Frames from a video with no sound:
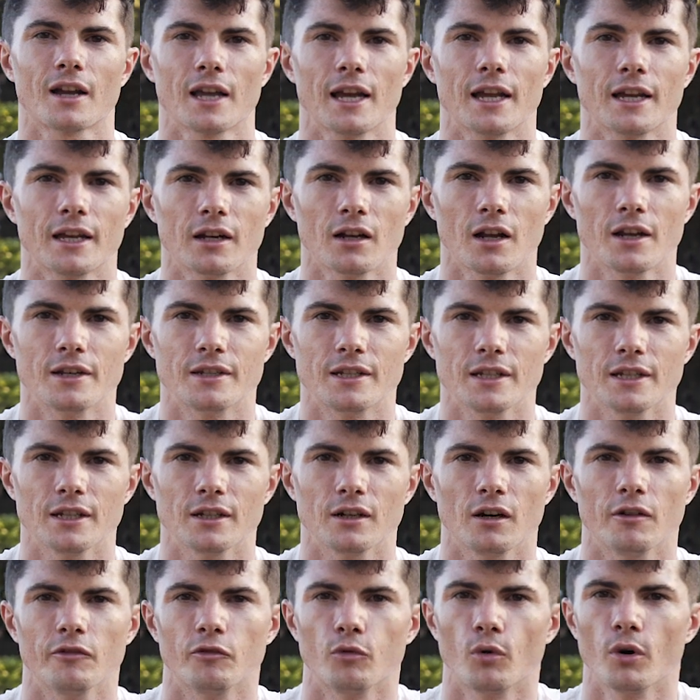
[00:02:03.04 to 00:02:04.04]
getting an
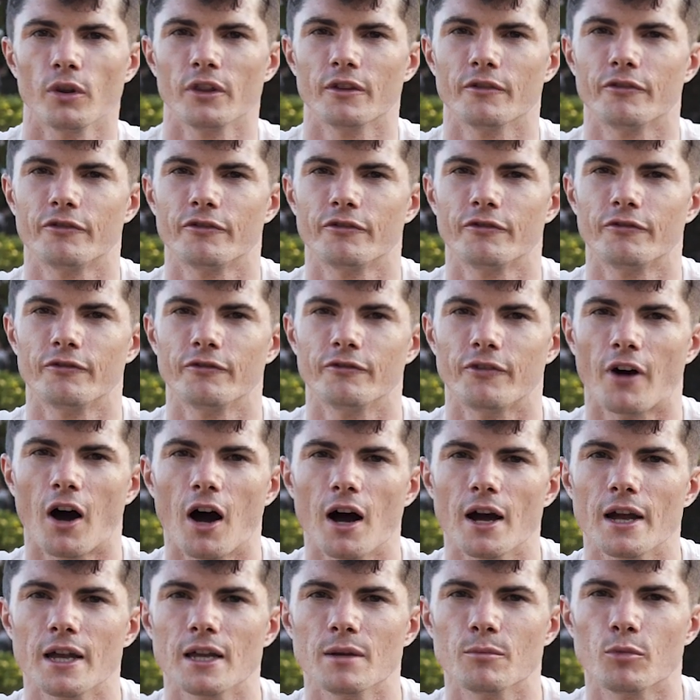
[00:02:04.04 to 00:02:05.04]
idea of what the
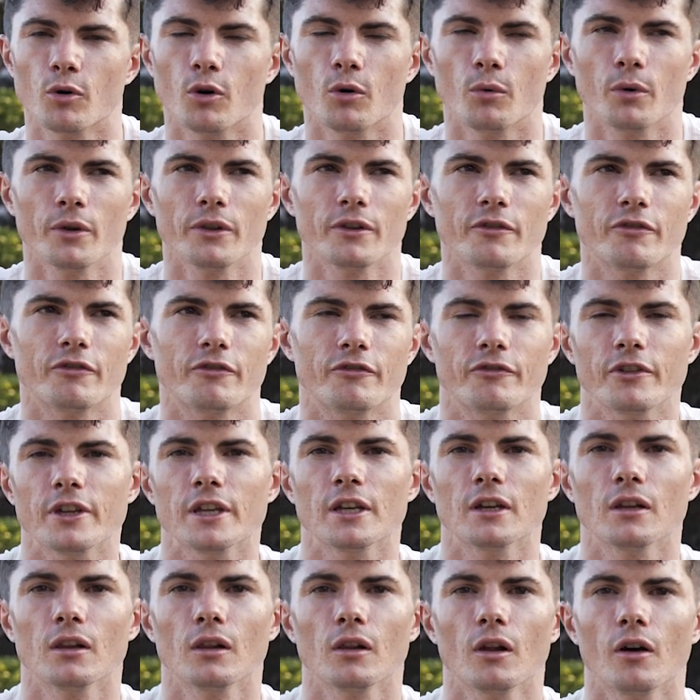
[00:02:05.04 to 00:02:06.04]
vibe or what the
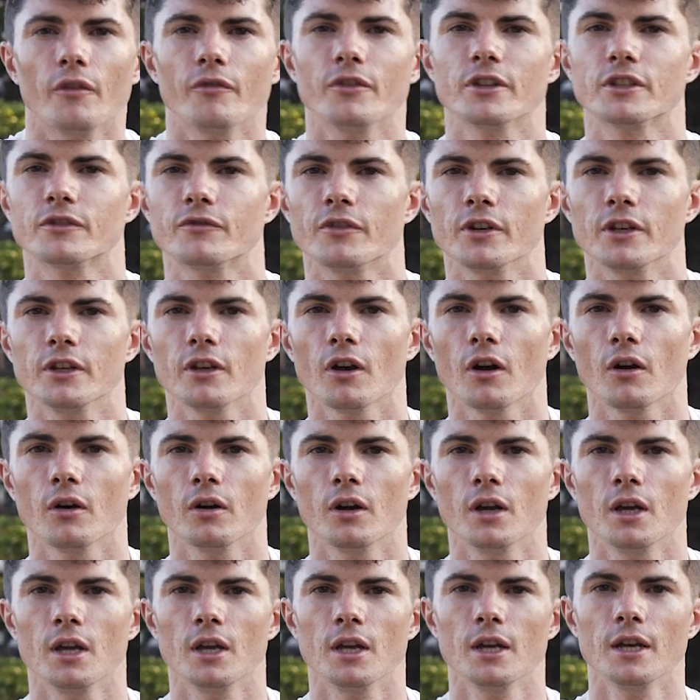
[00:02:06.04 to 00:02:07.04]
feel of this video
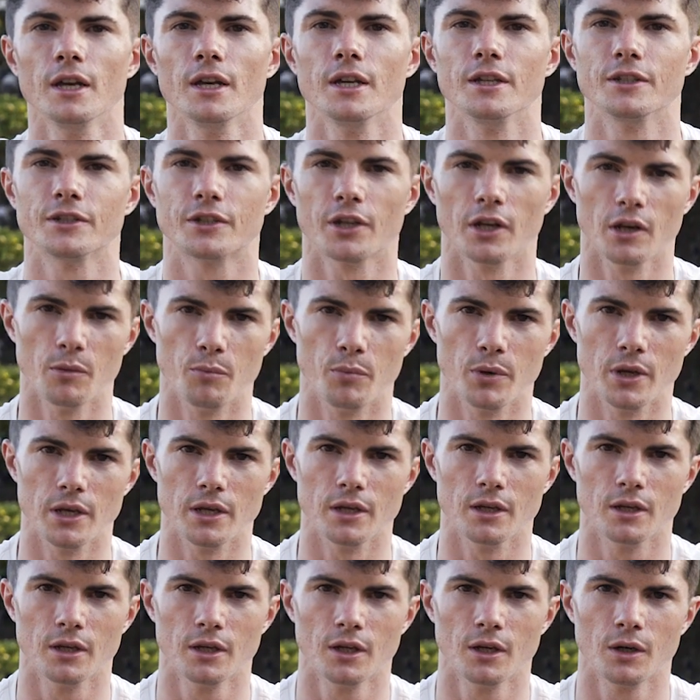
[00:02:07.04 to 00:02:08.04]
is going to
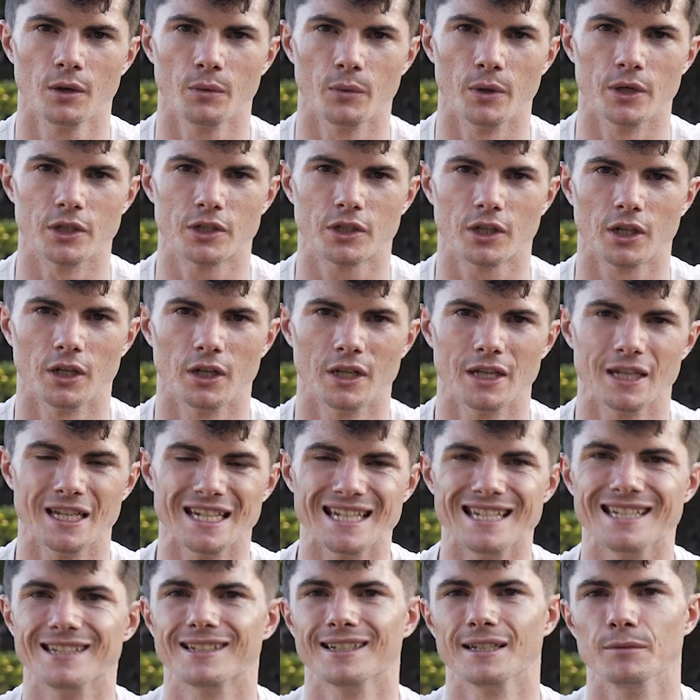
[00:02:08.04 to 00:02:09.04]
be, which can
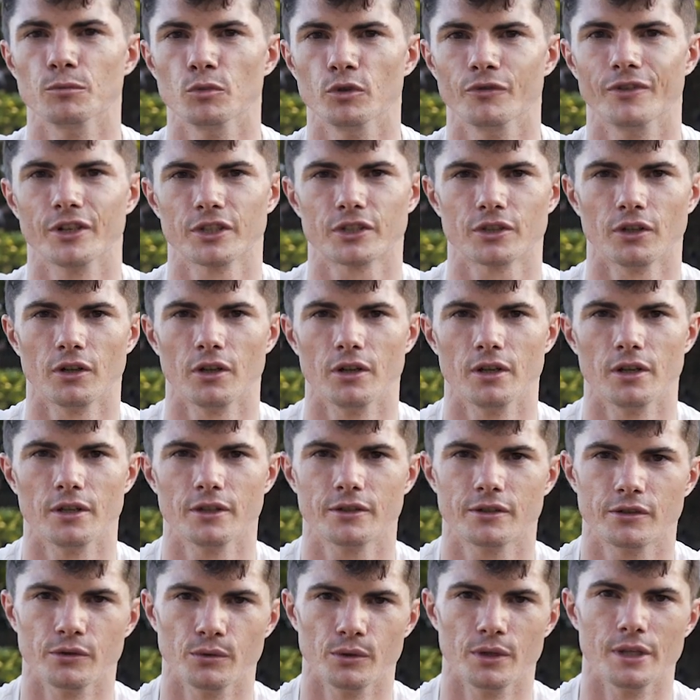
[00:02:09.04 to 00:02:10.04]
easily move us on
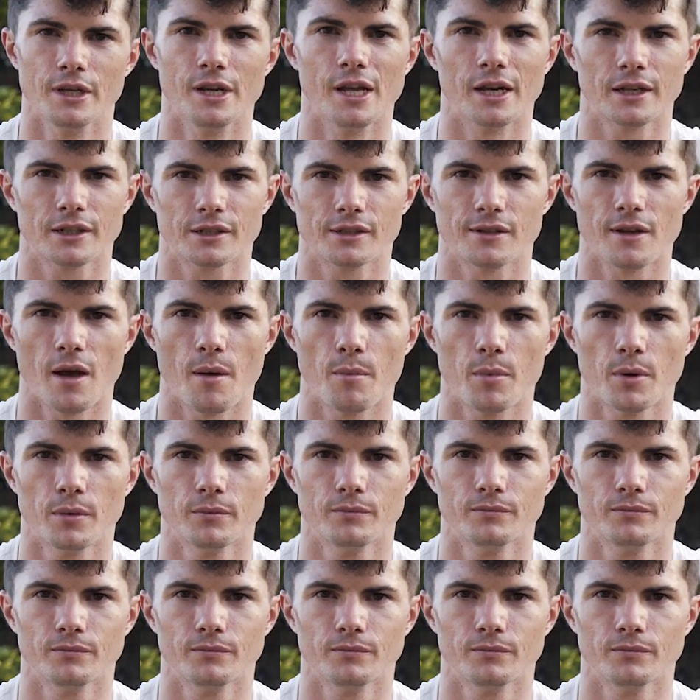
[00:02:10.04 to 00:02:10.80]
to the next step.